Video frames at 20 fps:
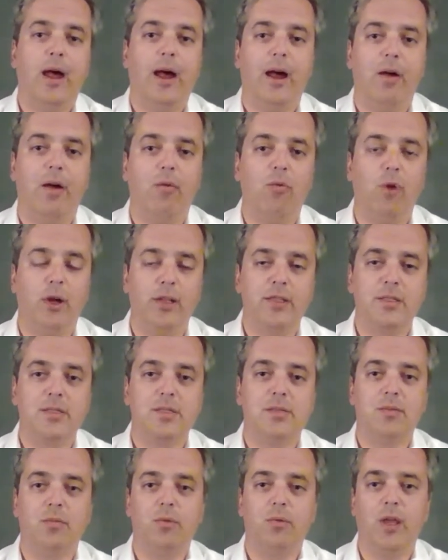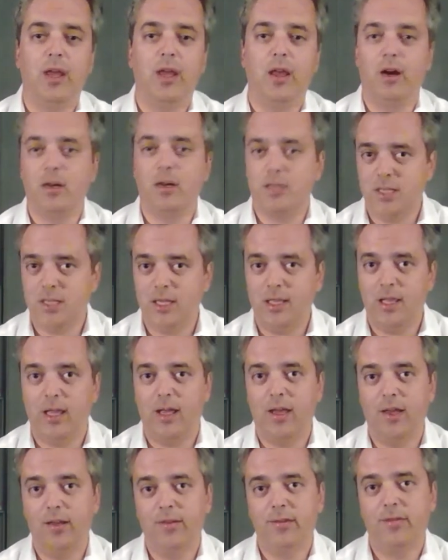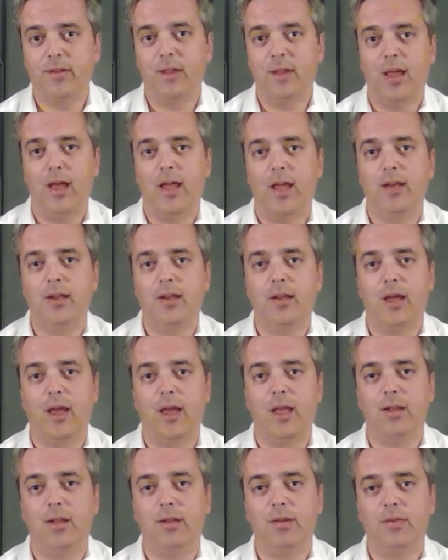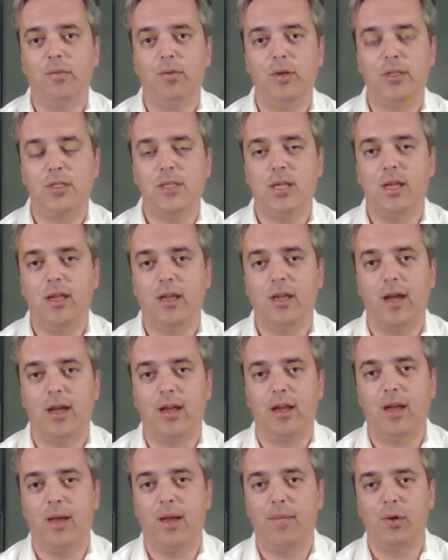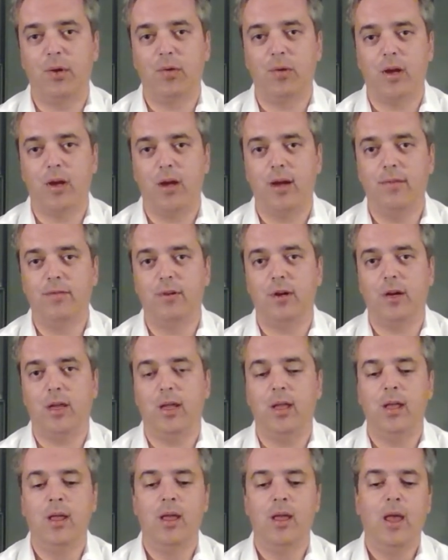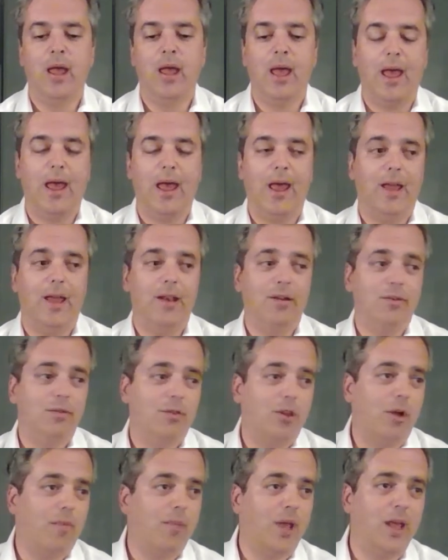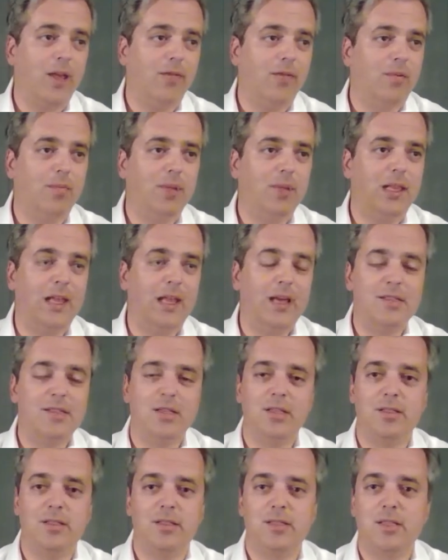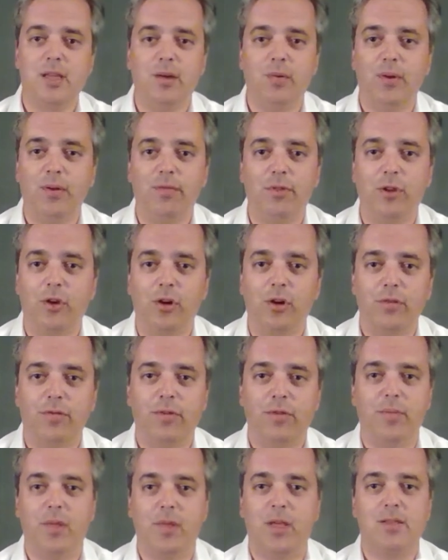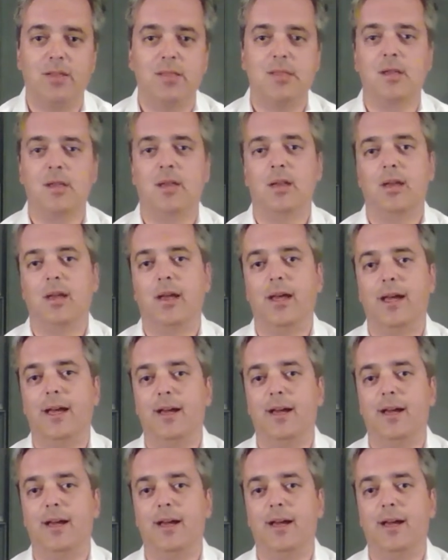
once we get our sea legs and we see economic recovery. And there may even be lessons that we've learned from this,